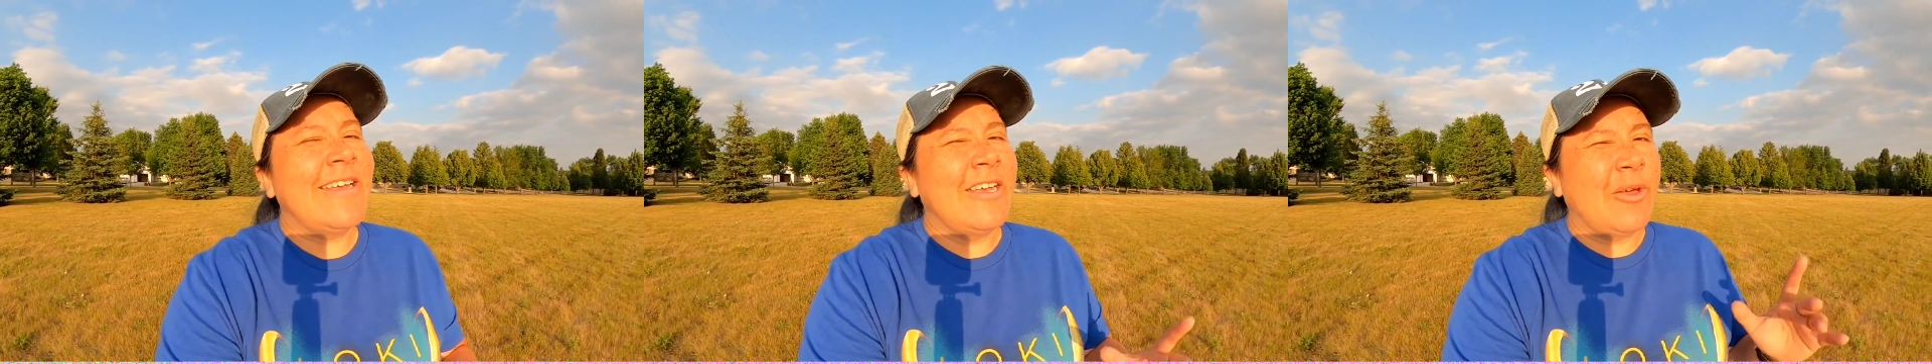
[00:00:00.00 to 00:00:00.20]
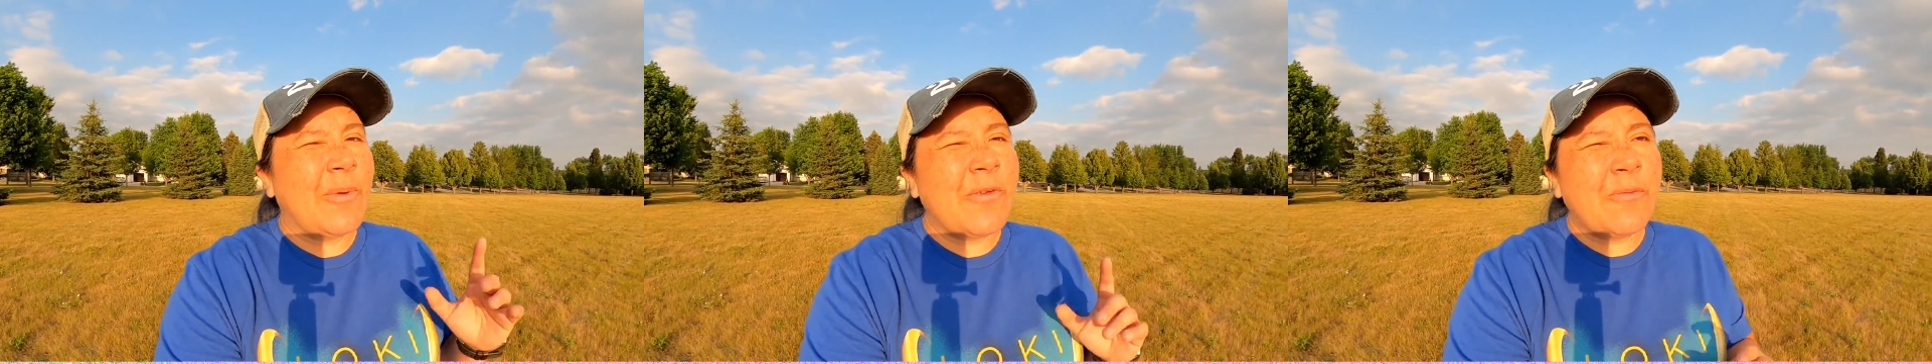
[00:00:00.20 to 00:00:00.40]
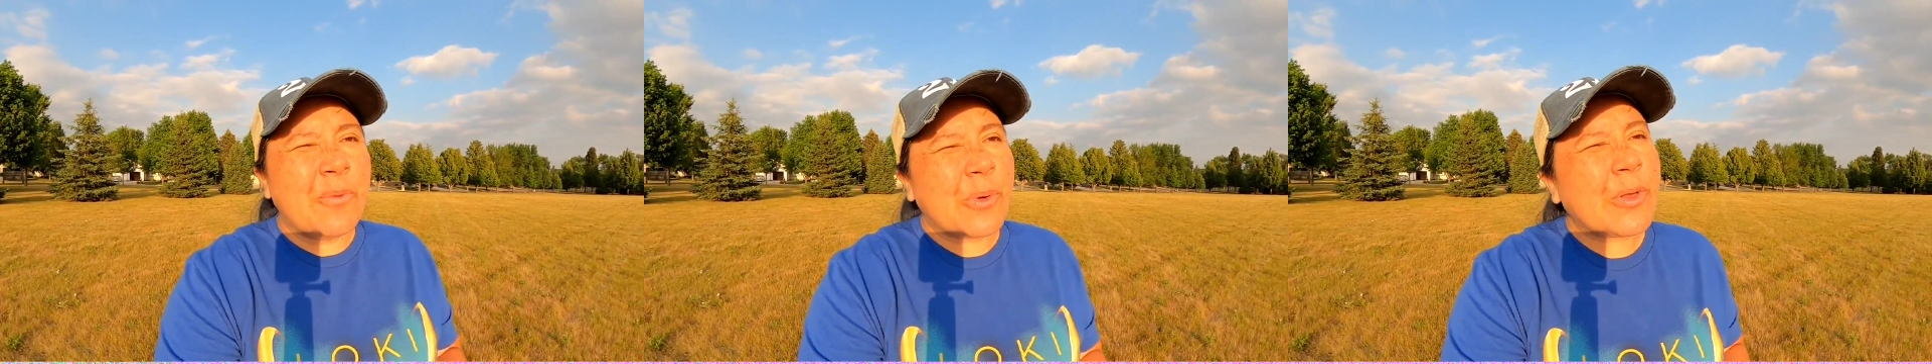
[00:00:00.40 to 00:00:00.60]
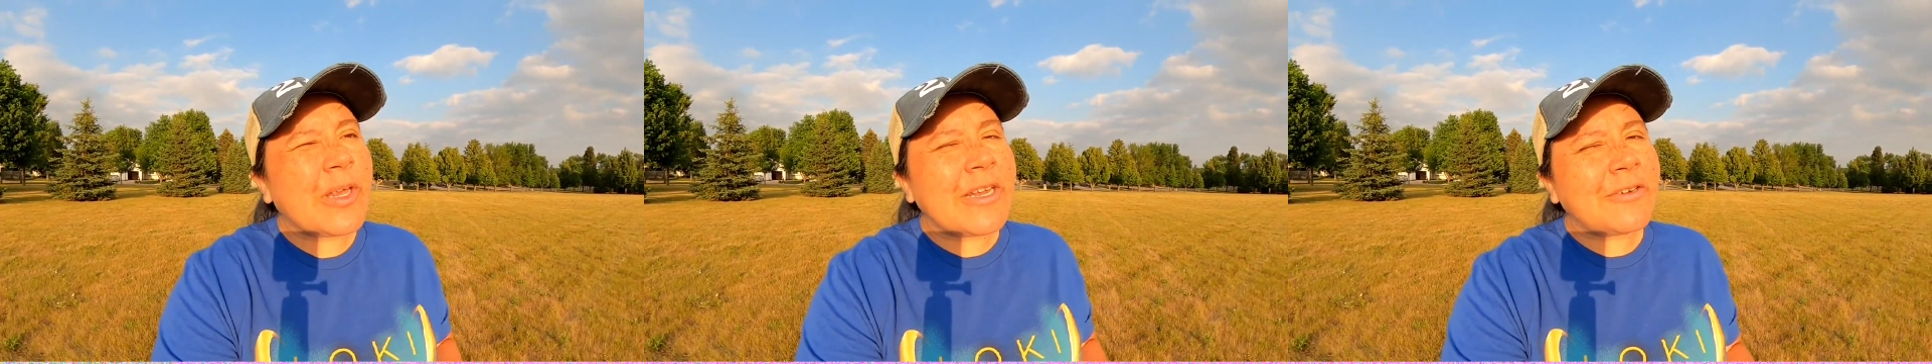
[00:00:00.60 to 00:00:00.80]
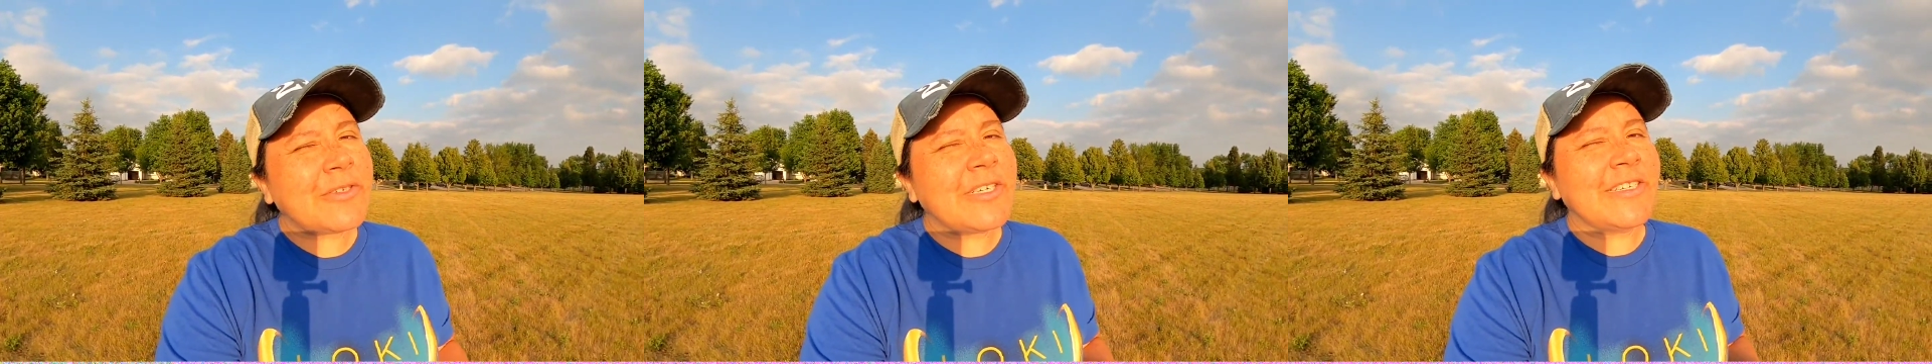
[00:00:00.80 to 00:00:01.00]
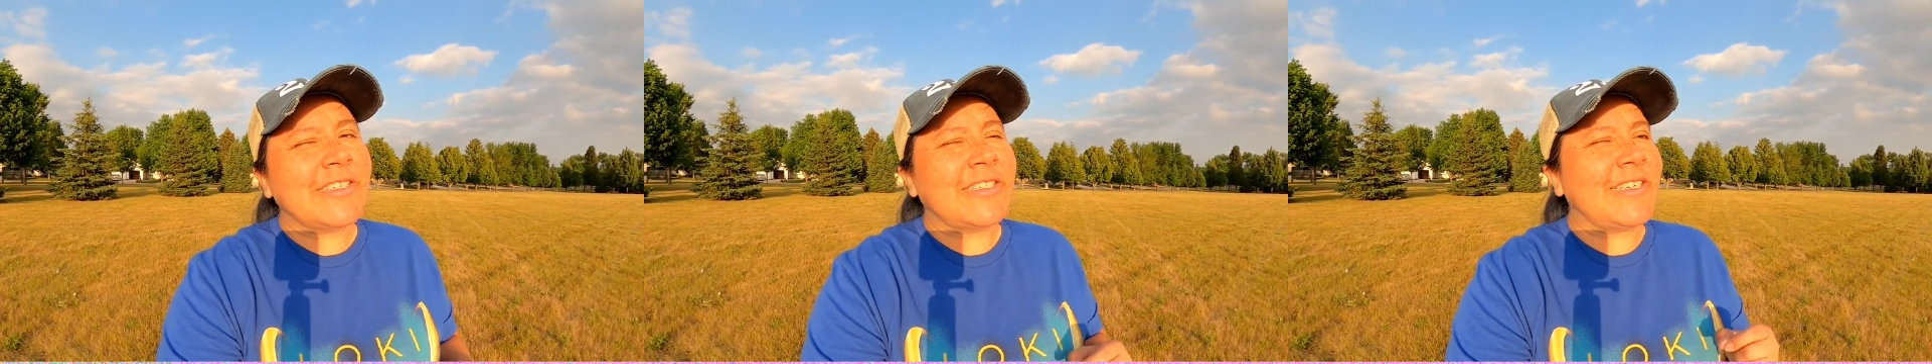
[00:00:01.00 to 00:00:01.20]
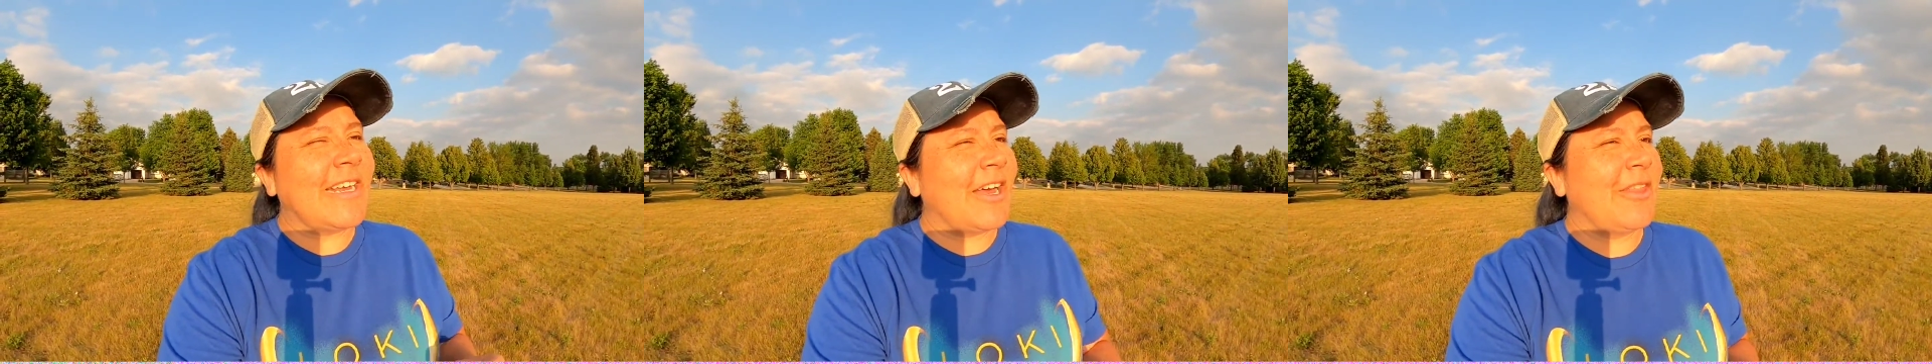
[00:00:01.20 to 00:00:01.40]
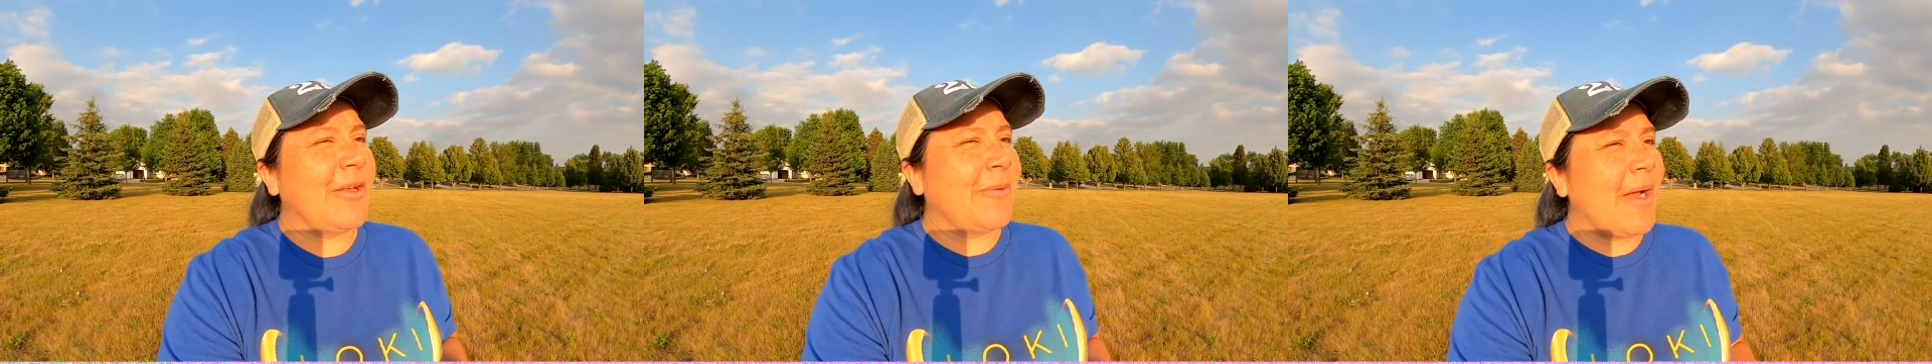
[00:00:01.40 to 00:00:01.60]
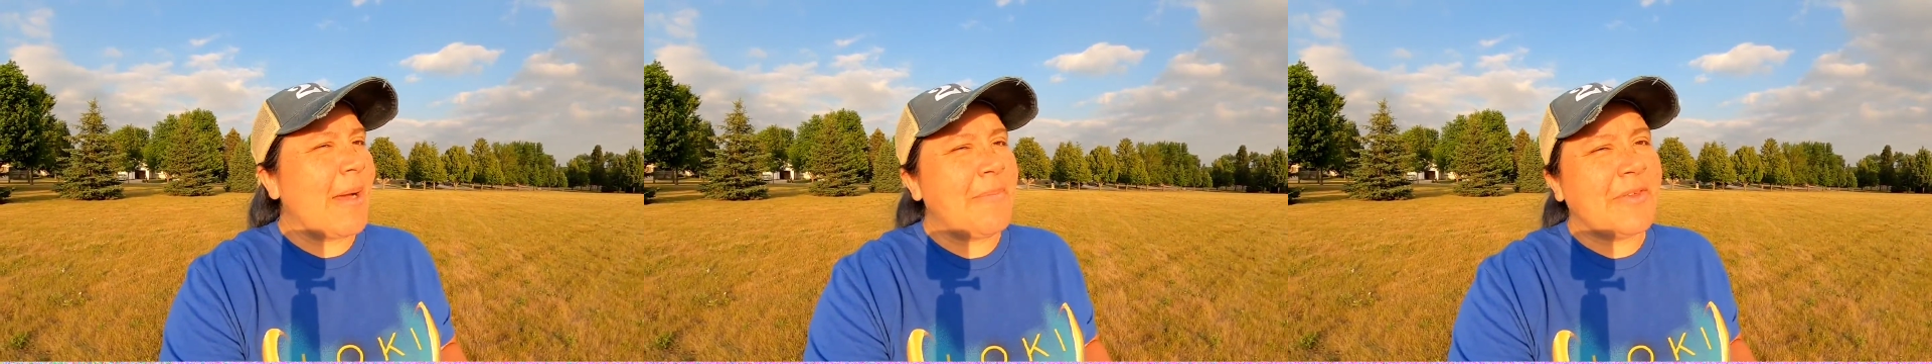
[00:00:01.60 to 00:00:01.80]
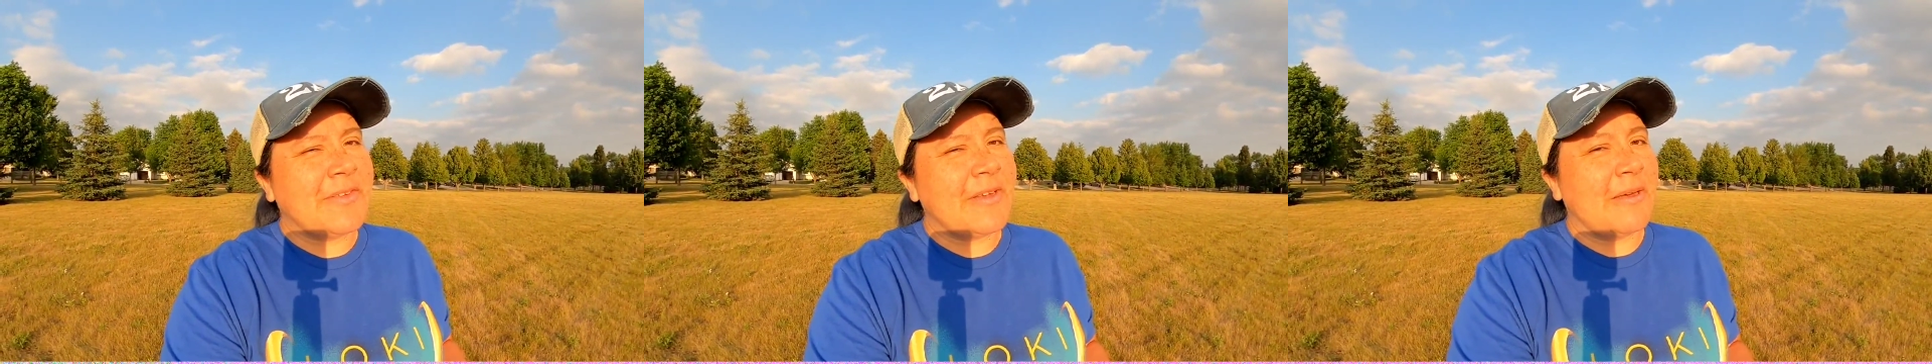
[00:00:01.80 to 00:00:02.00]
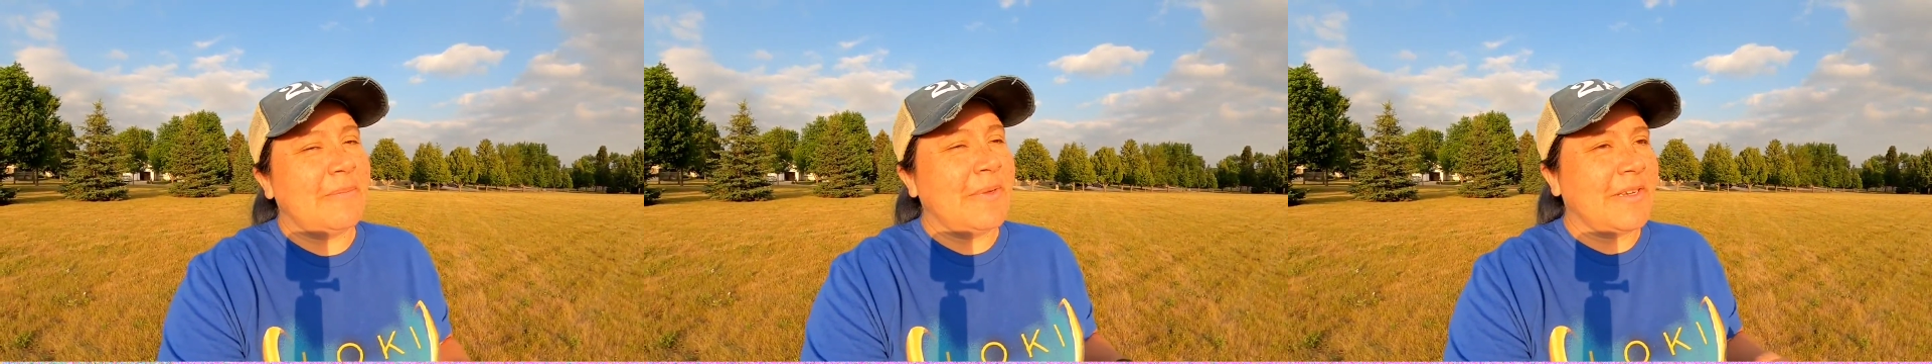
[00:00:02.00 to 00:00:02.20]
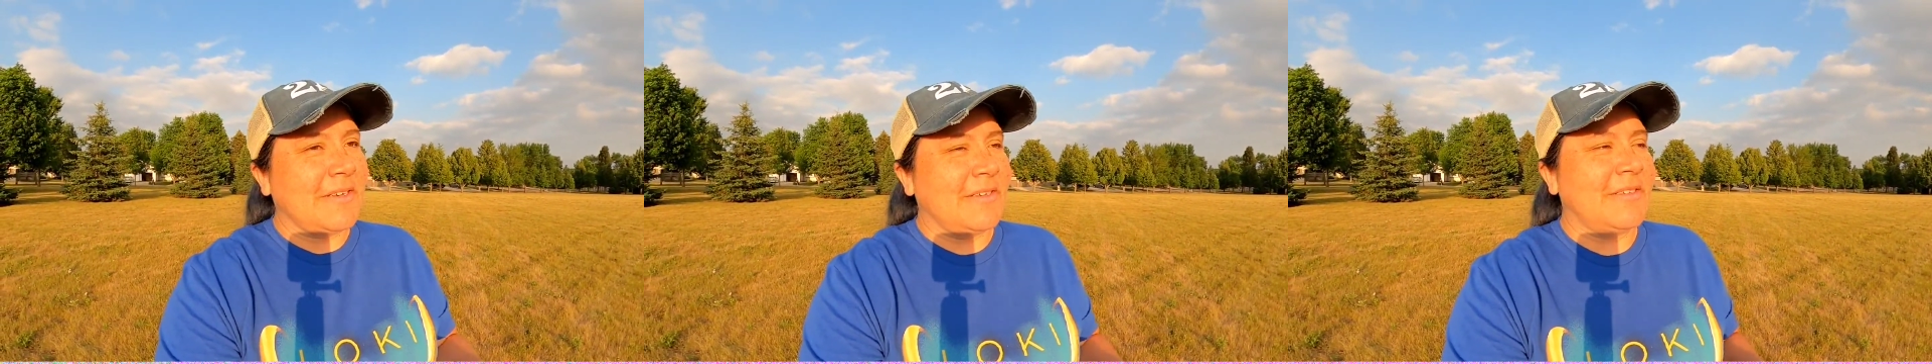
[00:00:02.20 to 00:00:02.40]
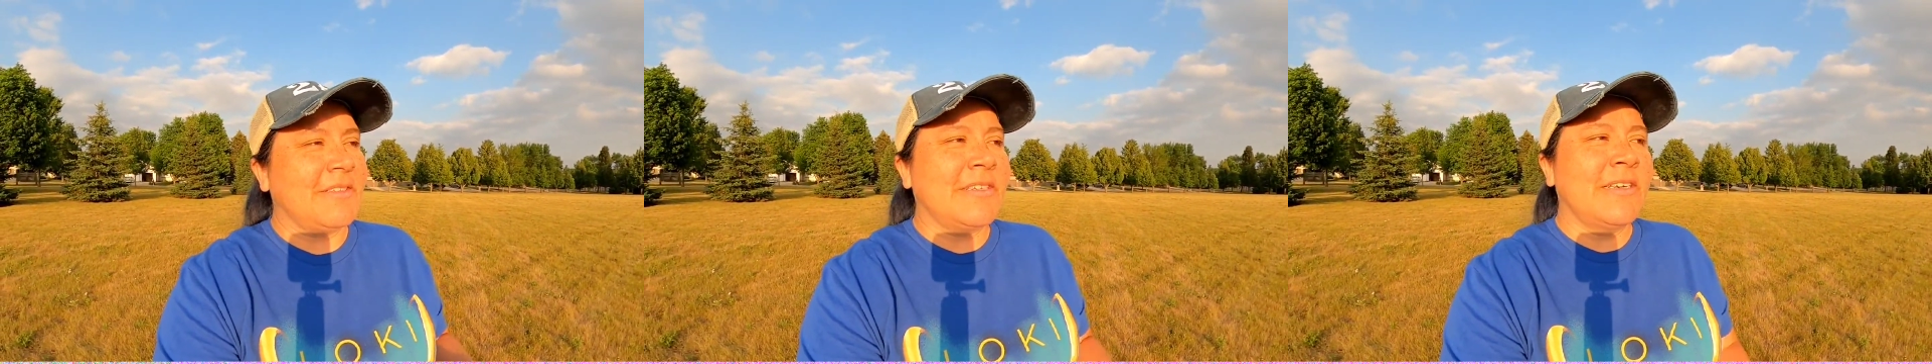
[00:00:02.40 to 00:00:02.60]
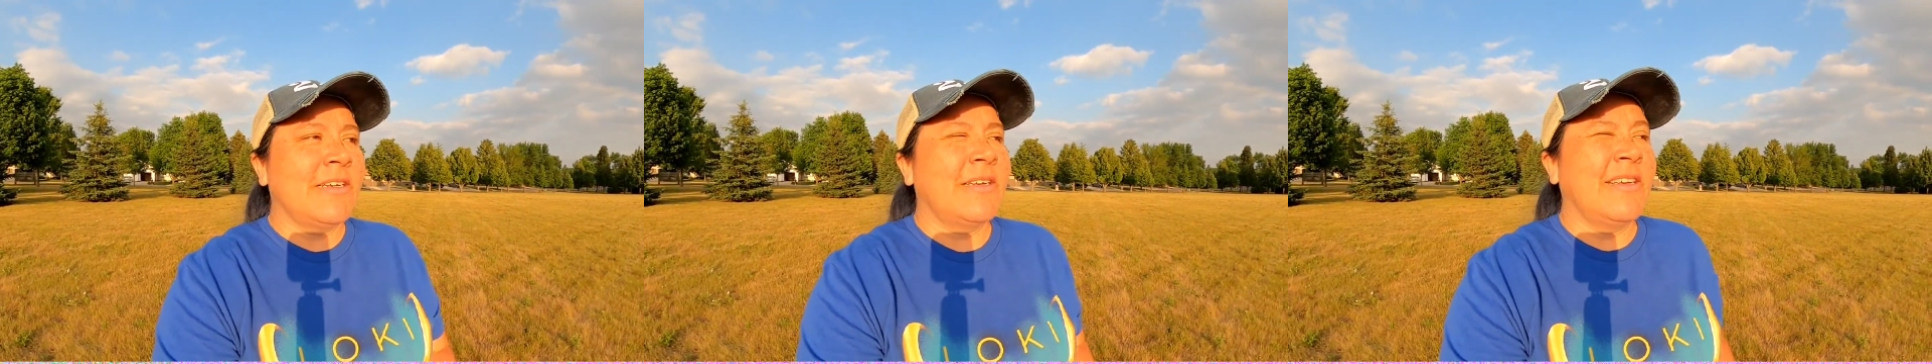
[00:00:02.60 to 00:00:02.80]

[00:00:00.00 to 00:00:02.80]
it'll be really interesting to see how they wrap this up because